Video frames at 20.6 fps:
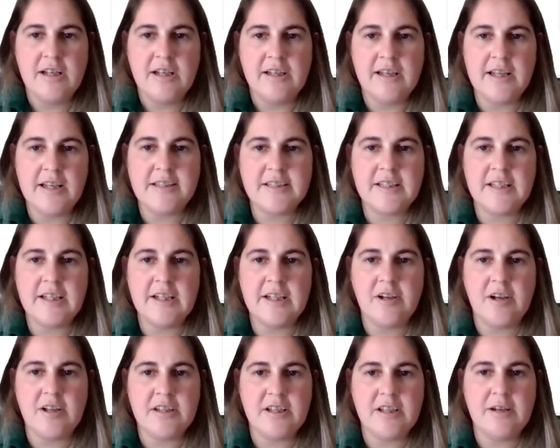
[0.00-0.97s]
Let's
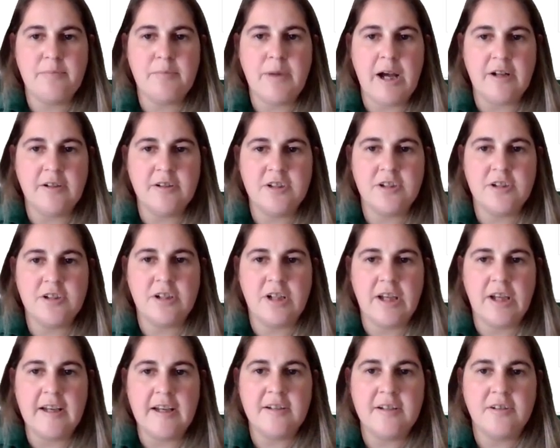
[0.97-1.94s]
click on the amount to
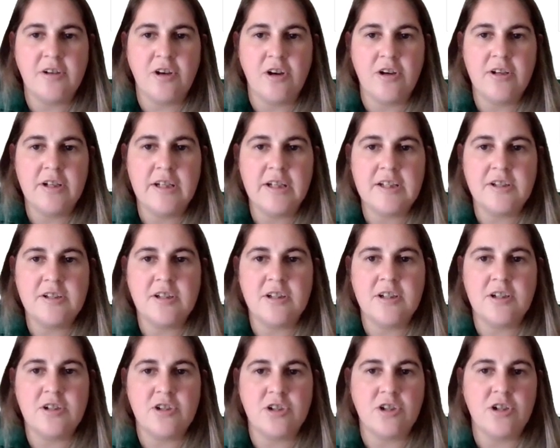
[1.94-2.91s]
get, go into
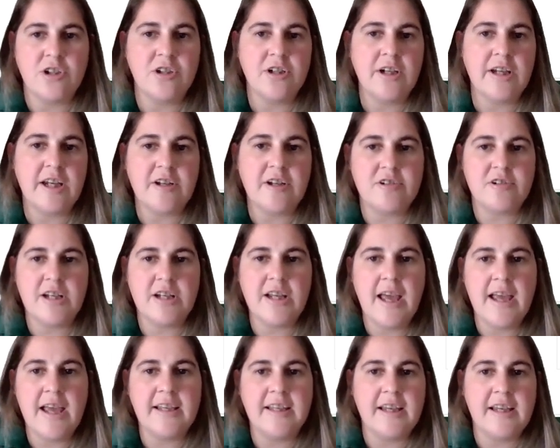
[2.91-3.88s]
the journal entry
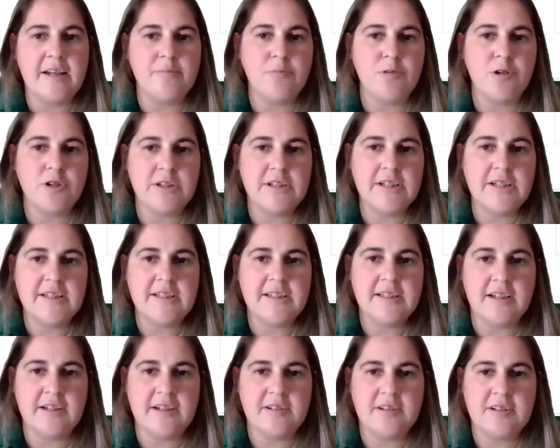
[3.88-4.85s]
and get more
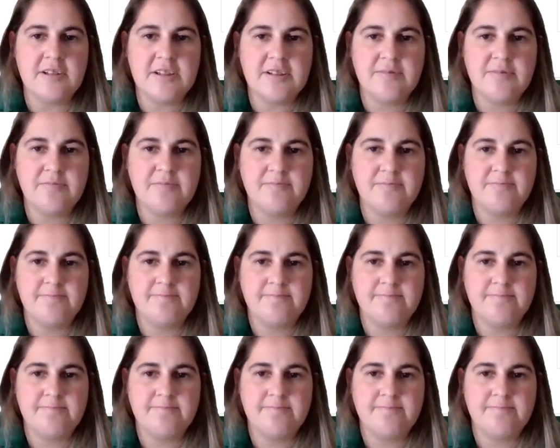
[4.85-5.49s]
details.